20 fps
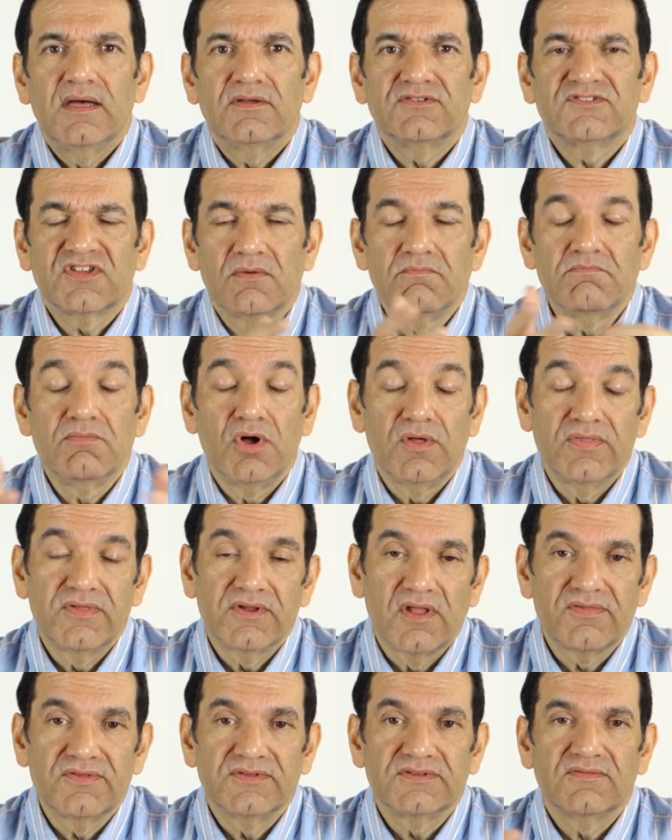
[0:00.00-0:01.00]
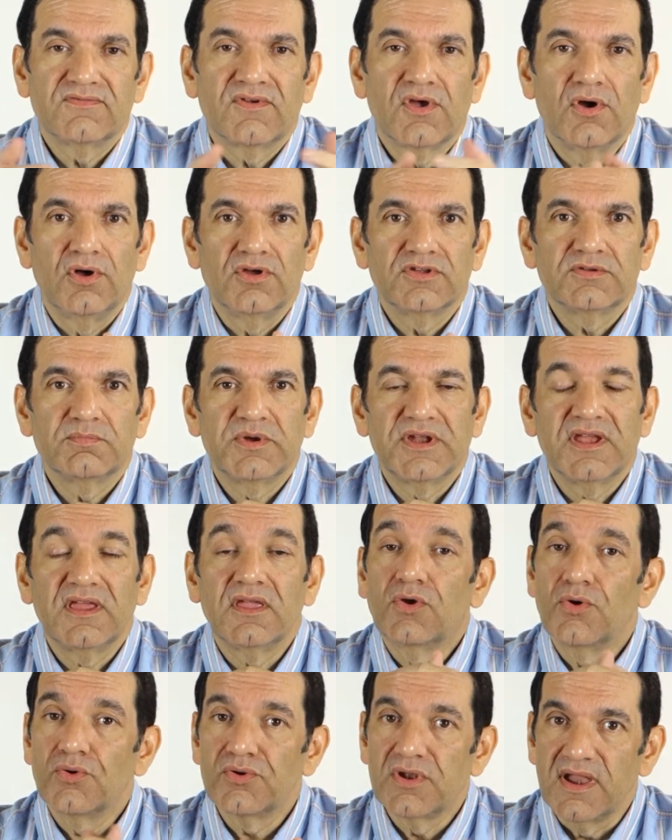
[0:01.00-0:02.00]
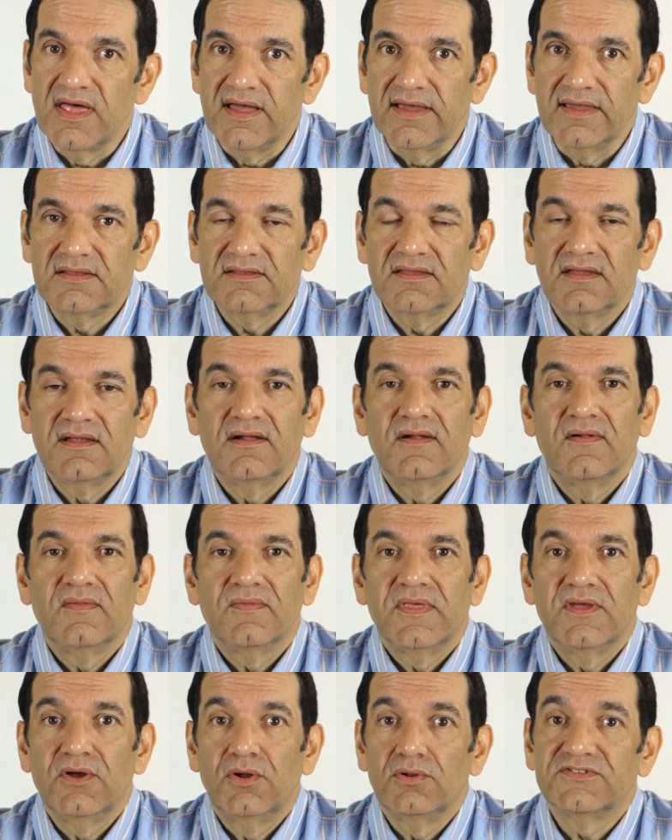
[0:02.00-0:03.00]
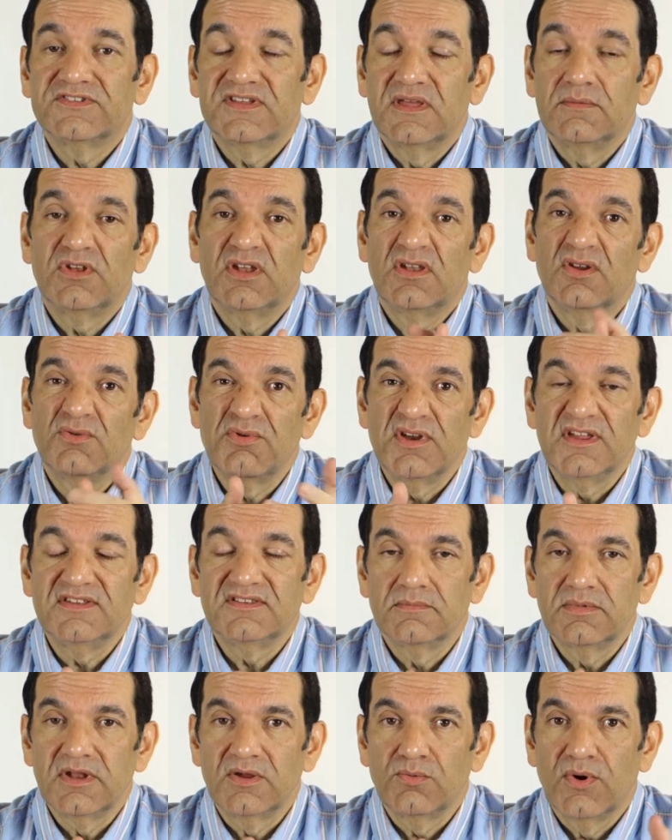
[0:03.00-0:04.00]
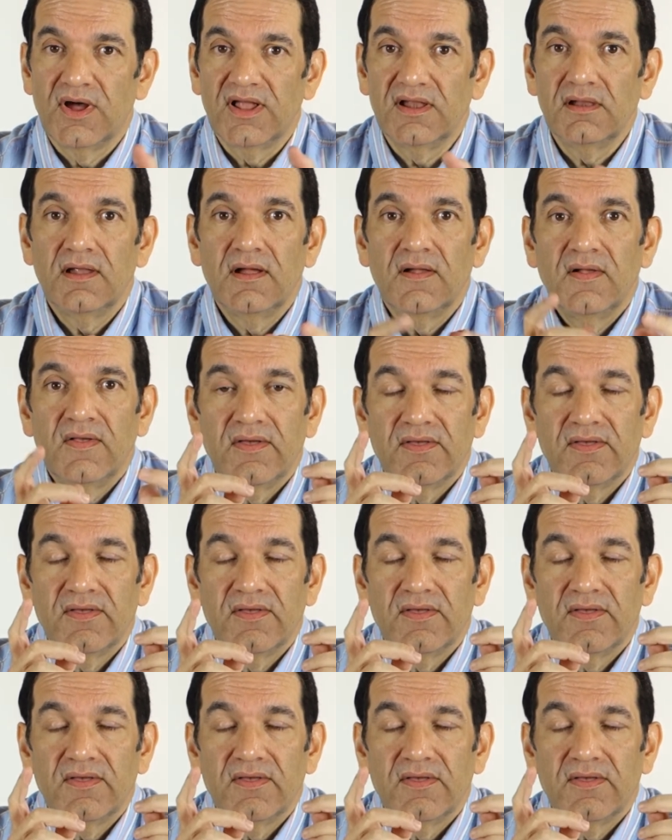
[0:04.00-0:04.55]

Some more than others, of course, but in good light they all seem to do reasonably well.